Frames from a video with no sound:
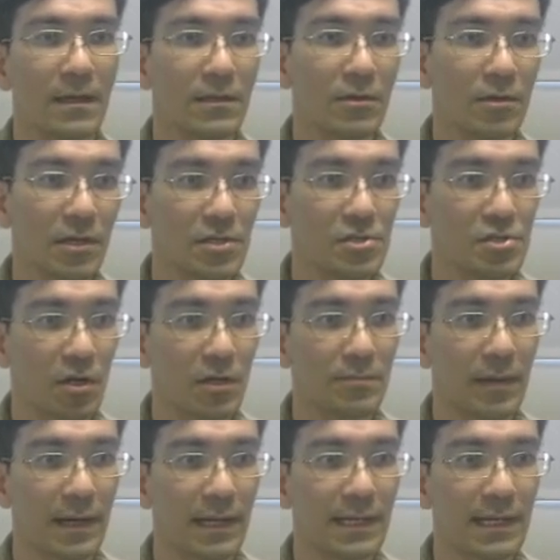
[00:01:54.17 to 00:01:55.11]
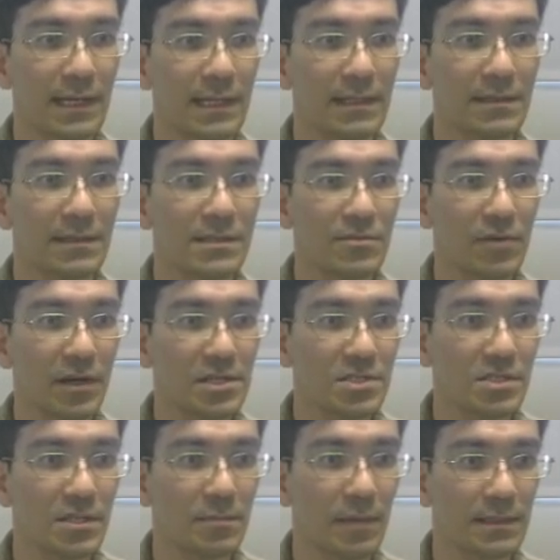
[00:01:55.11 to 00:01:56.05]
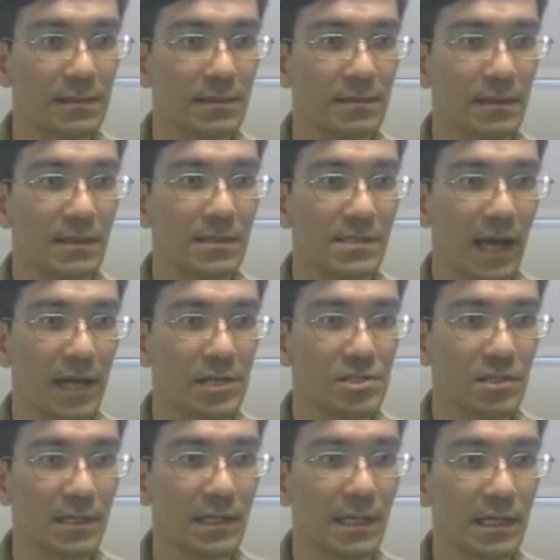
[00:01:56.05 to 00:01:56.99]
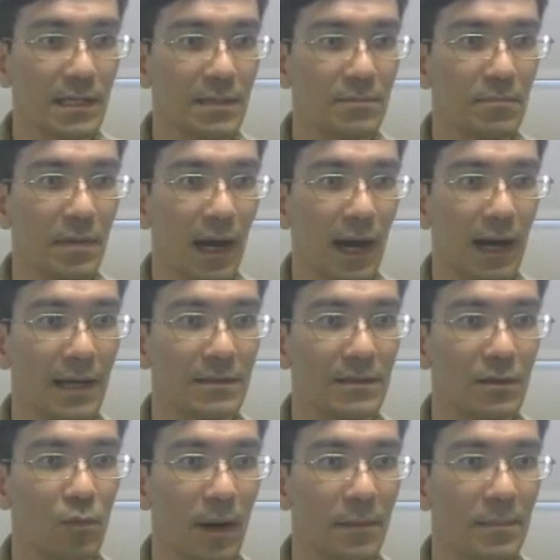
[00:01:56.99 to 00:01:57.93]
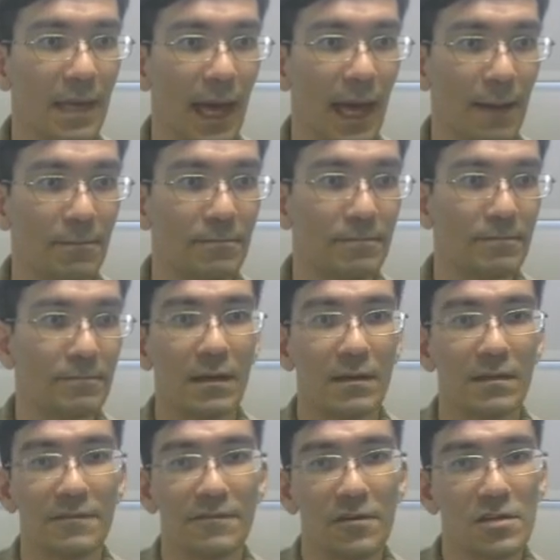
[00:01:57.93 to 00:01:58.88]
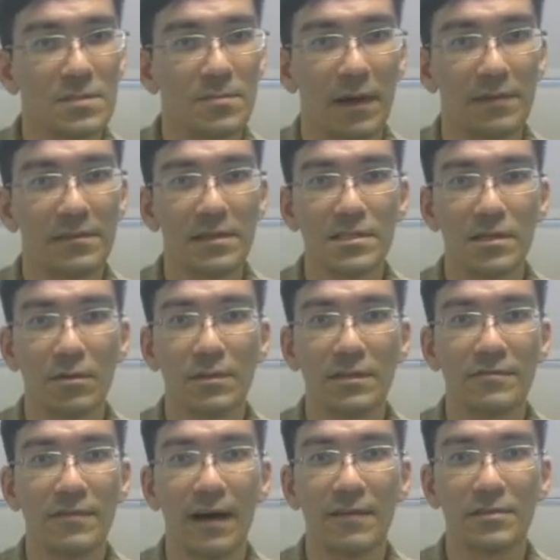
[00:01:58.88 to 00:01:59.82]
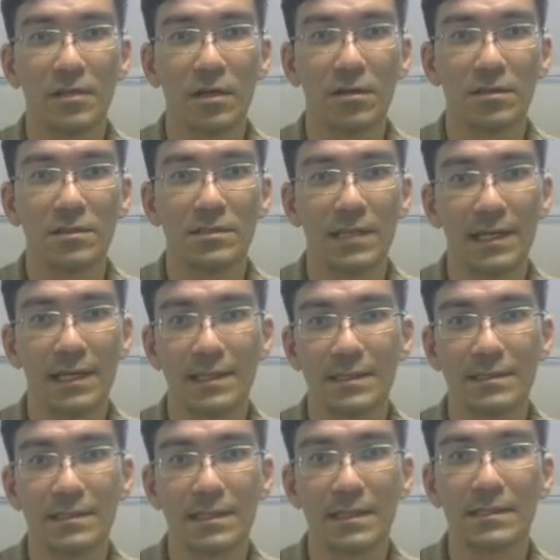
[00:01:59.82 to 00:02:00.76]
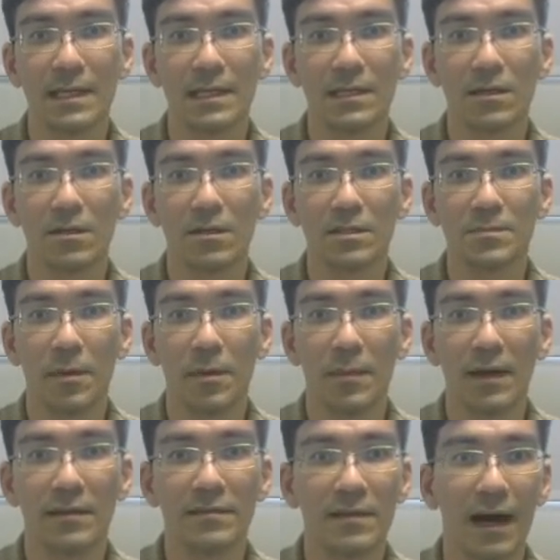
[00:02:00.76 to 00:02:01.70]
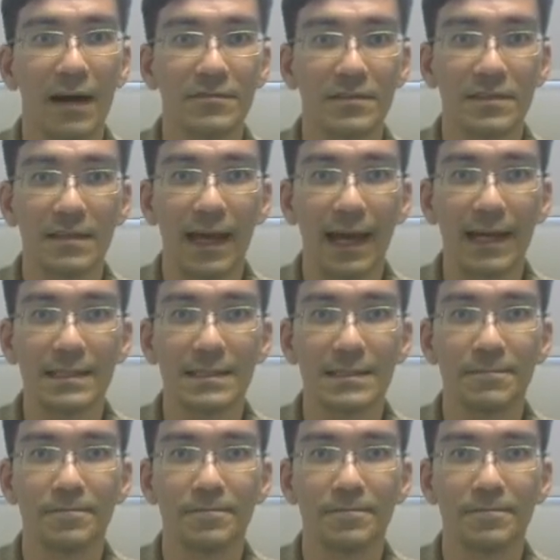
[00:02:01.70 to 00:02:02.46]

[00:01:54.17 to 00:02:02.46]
You can join by clicking this register button. It's actually hidden behind the webcam. The first month is only $5 and it's $10 per month after that.